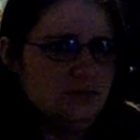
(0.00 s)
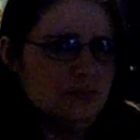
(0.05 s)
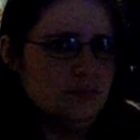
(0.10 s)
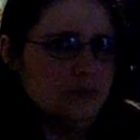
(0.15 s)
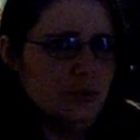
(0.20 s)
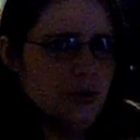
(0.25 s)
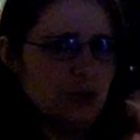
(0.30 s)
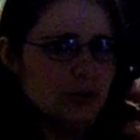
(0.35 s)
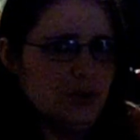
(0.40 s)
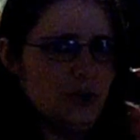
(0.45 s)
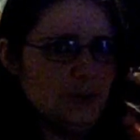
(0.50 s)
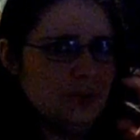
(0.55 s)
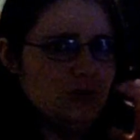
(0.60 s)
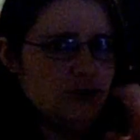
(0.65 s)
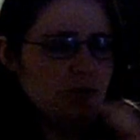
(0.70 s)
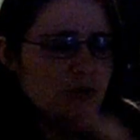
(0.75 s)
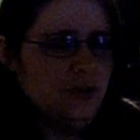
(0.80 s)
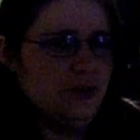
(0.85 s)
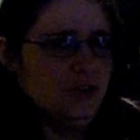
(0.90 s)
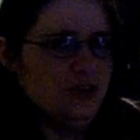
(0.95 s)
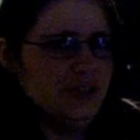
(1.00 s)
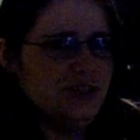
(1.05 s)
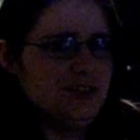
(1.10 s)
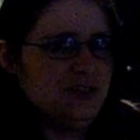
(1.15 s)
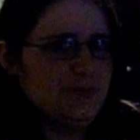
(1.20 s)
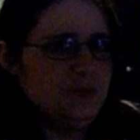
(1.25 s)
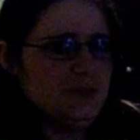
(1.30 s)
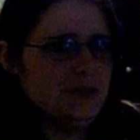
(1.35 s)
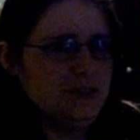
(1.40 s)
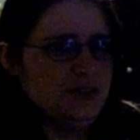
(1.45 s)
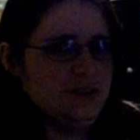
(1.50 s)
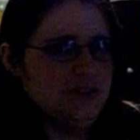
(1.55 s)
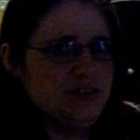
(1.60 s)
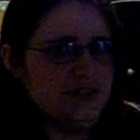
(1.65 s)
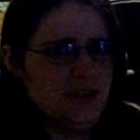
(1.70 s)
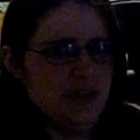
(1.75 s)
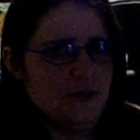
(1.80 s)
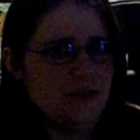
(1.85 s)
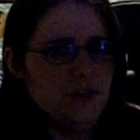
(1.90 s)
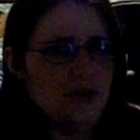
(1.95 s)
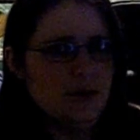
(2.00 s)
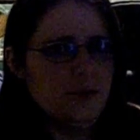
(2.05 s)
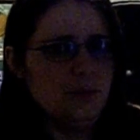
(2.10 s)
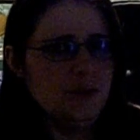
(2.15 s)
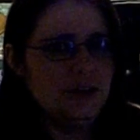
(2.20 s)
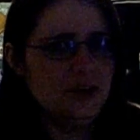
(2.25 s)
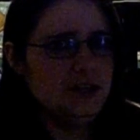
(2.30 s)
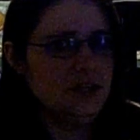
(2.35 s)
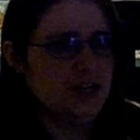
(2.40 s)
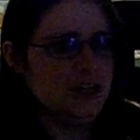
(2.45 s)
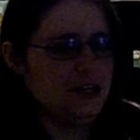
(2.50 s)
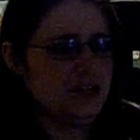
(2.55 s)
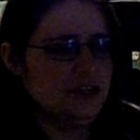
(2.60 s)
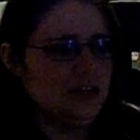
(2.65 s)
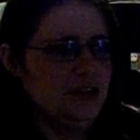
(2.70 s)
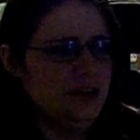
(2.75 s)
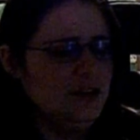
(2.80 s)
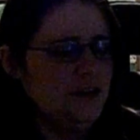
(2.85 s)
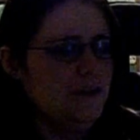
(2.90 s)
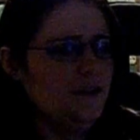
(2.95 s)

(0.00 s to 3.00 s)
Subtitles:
burn up to a crisp and stand there blinking.